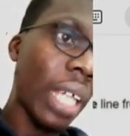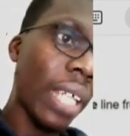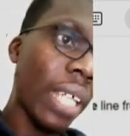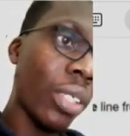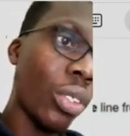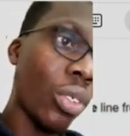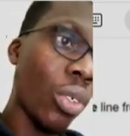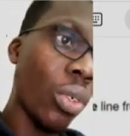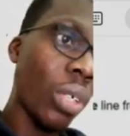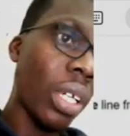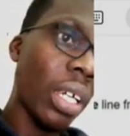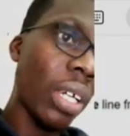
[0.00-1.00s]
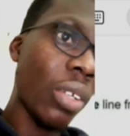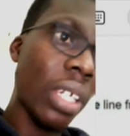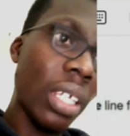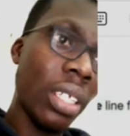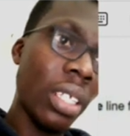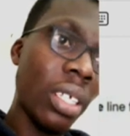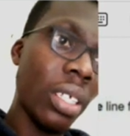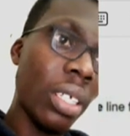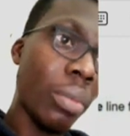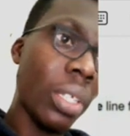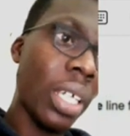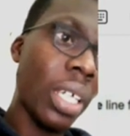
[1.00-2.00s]
Okay, this is the
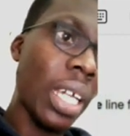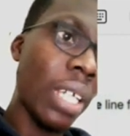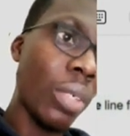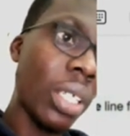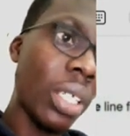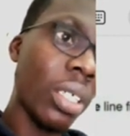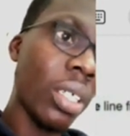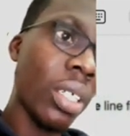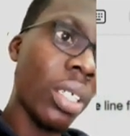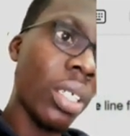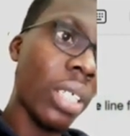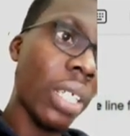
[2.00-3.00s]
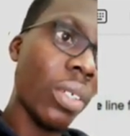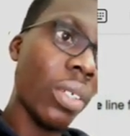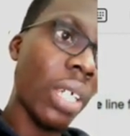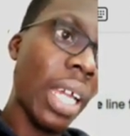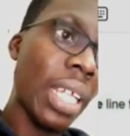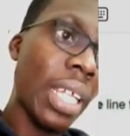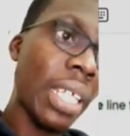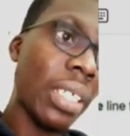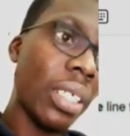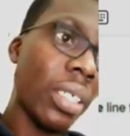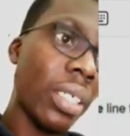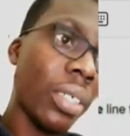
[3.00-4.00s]
same thing here anyways.
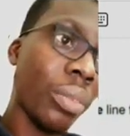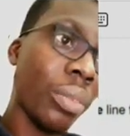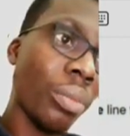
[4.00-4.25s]
cytokinesis.